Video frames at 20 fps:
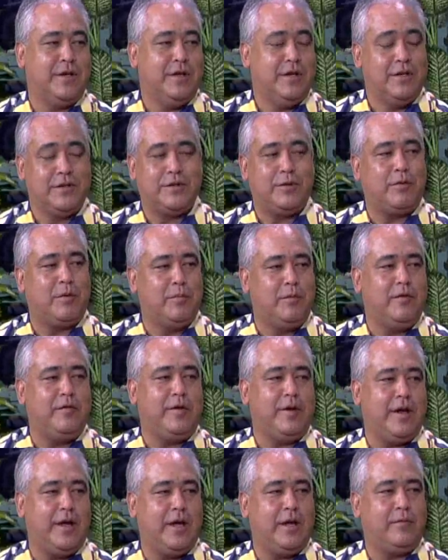So we're
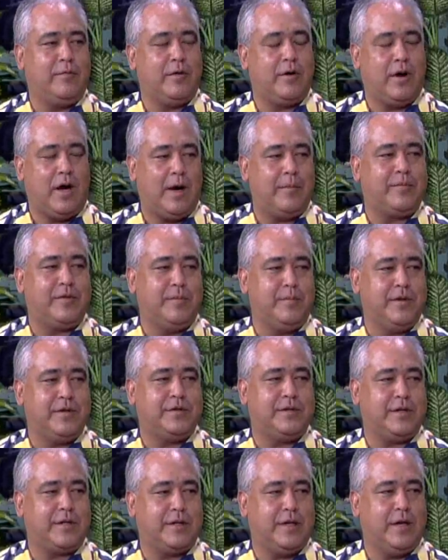moving ahead. We're
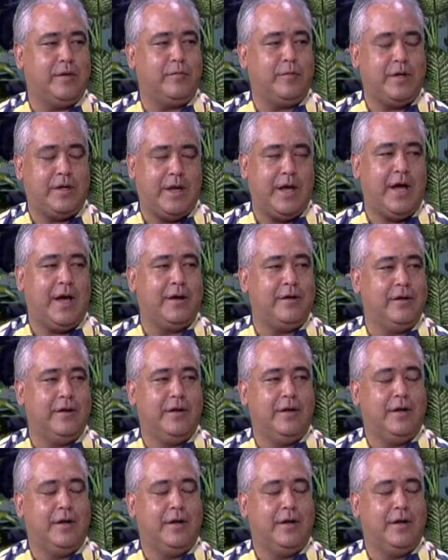optimistic that we can